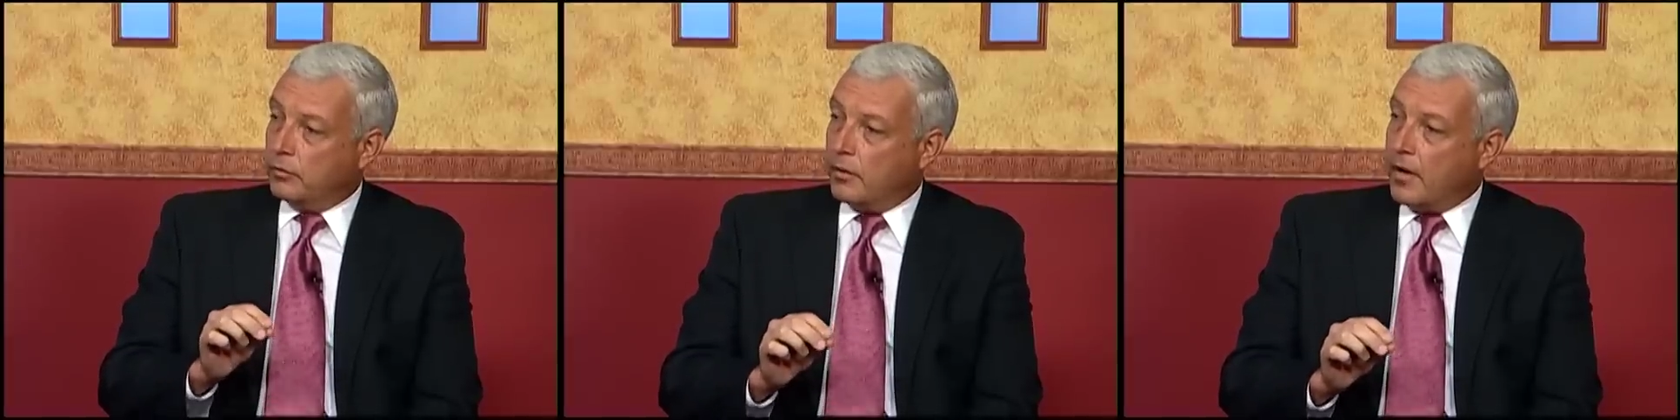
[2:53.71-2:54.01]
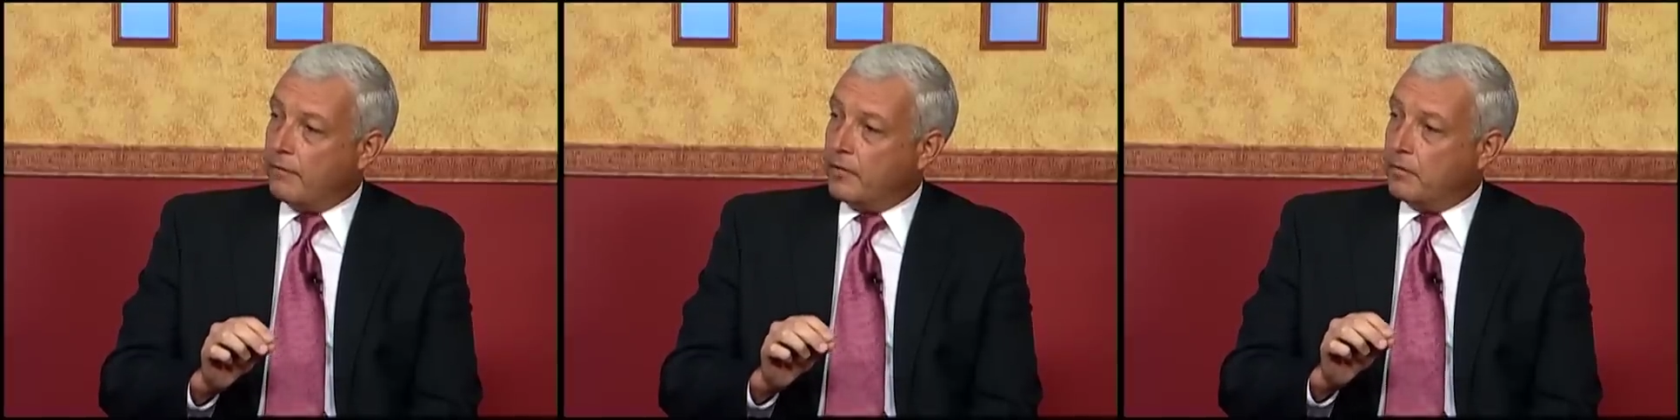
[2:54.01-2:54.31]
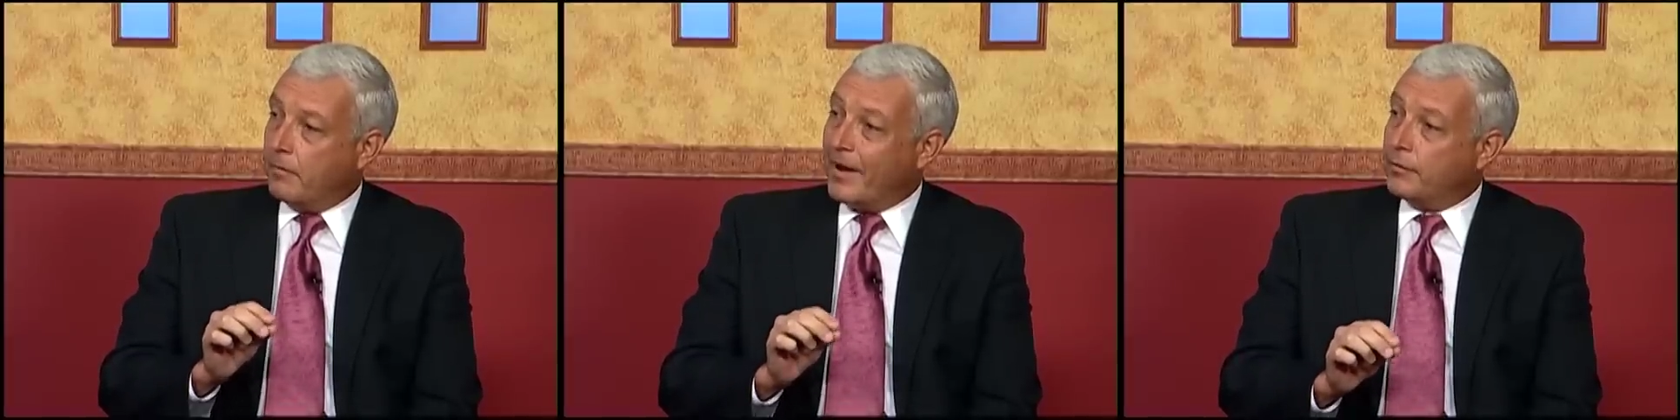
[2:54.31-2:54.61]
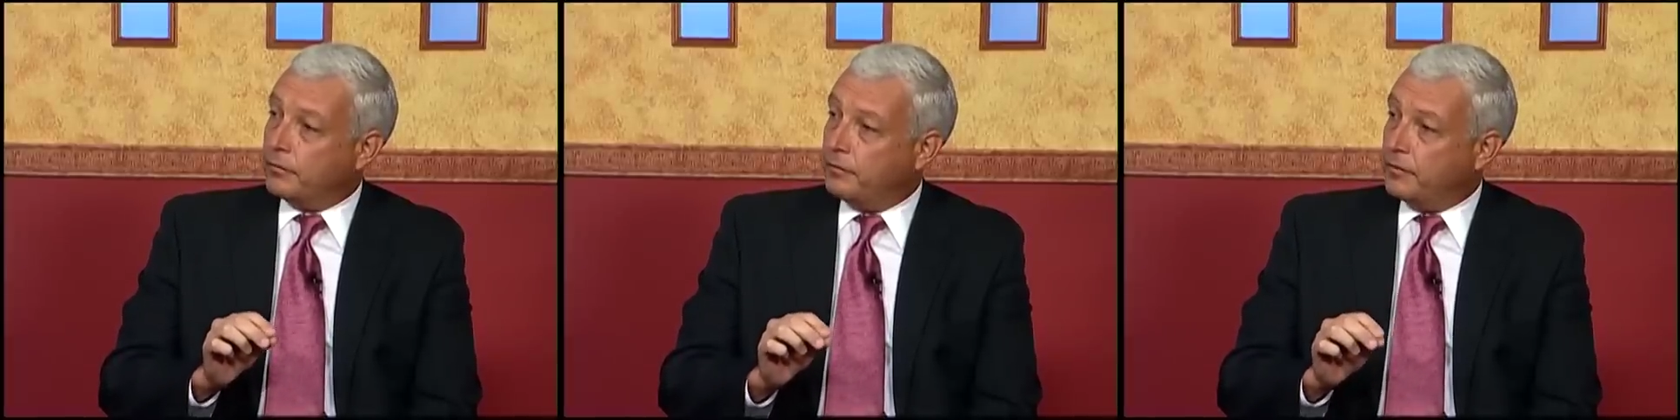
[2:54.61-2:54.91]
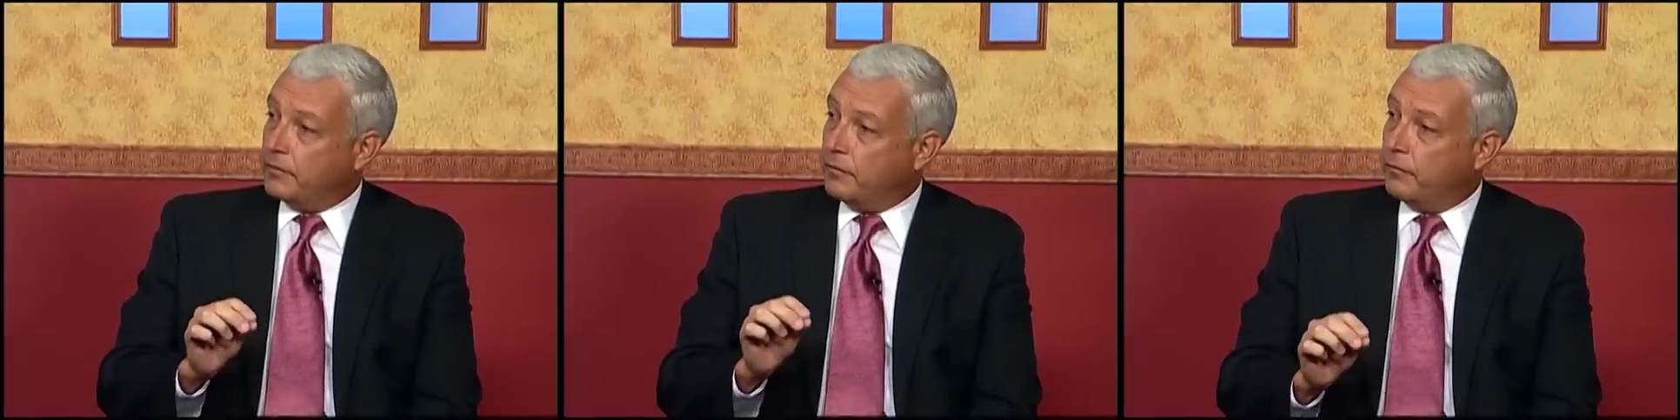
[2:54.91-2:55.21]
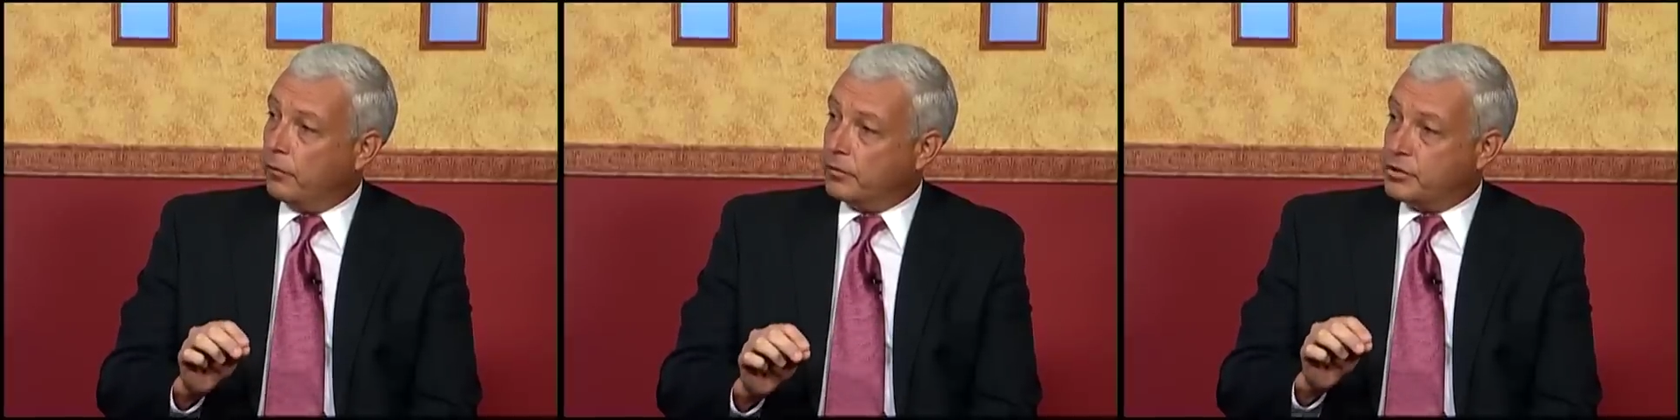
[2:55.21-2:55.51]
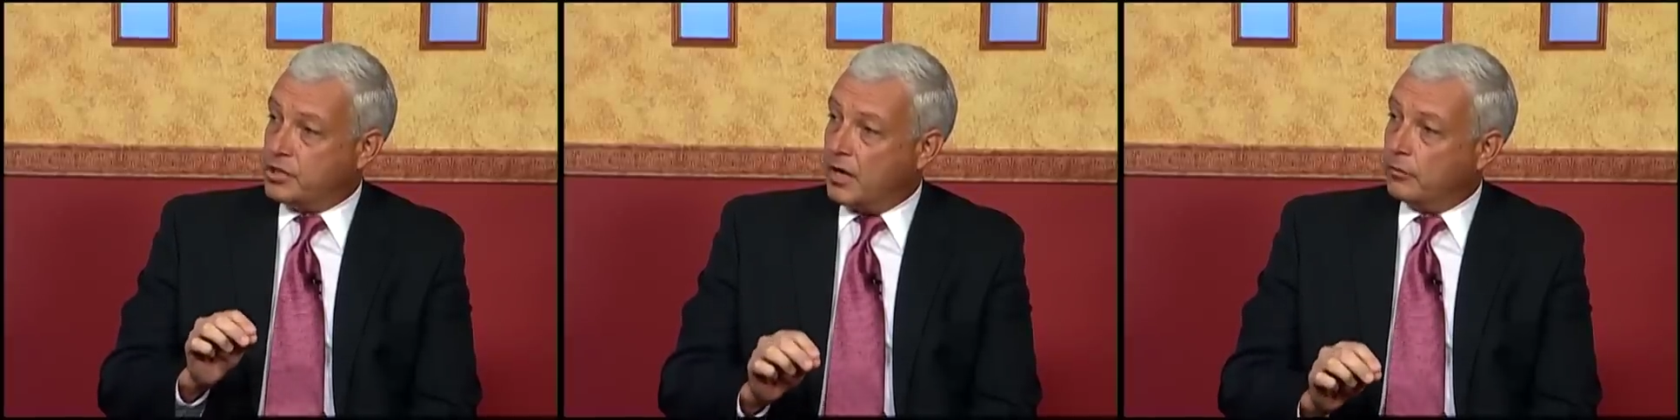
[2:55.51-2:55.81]
to have a minus
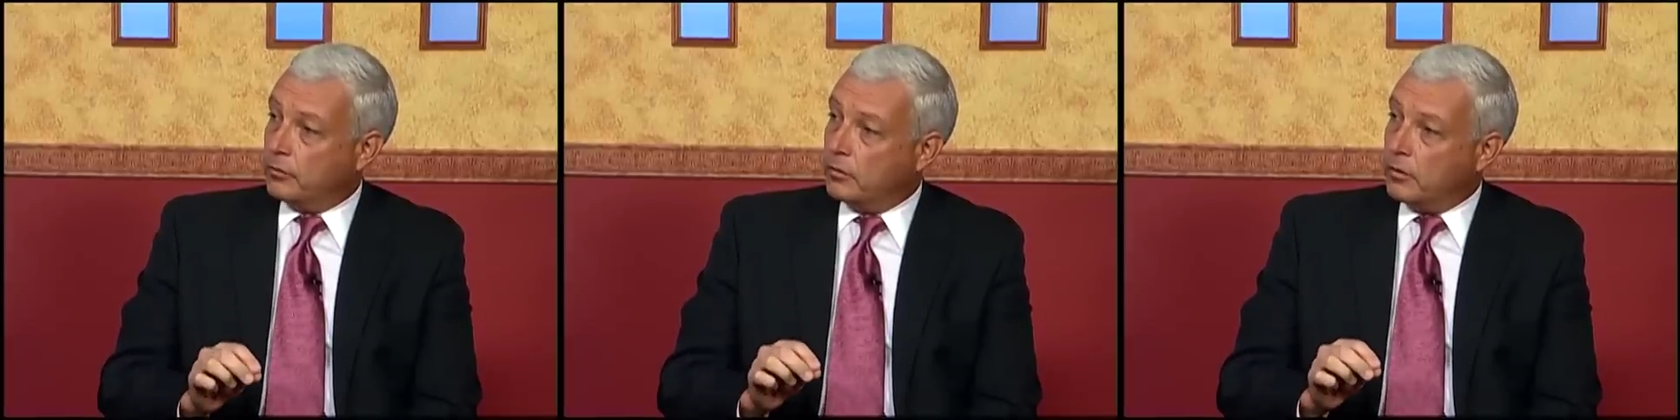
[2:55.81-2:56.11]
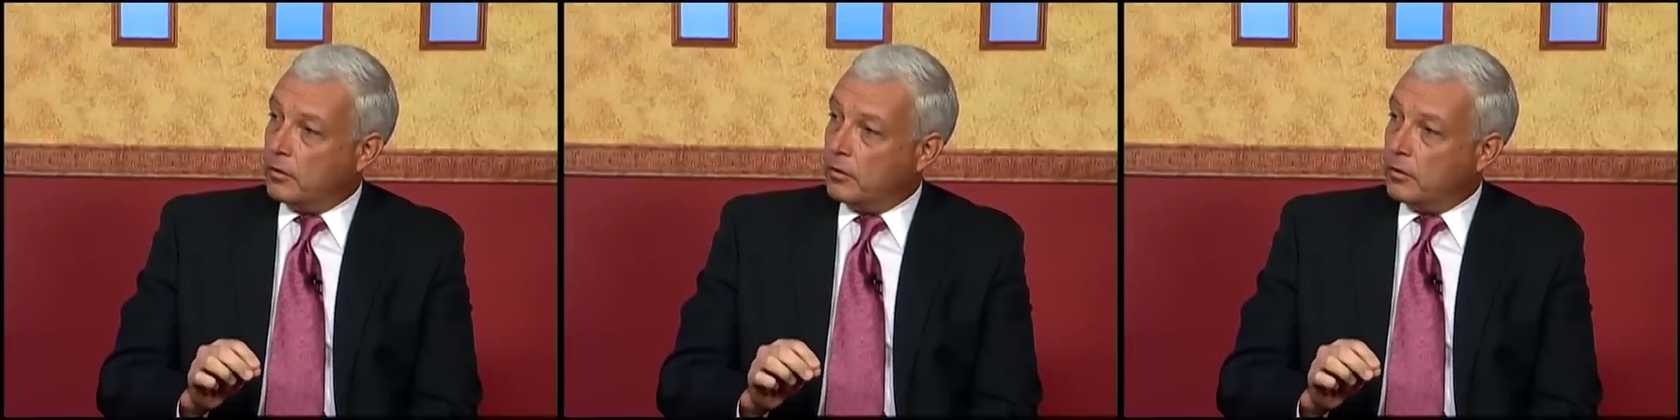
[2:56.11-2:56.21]
50-foot channel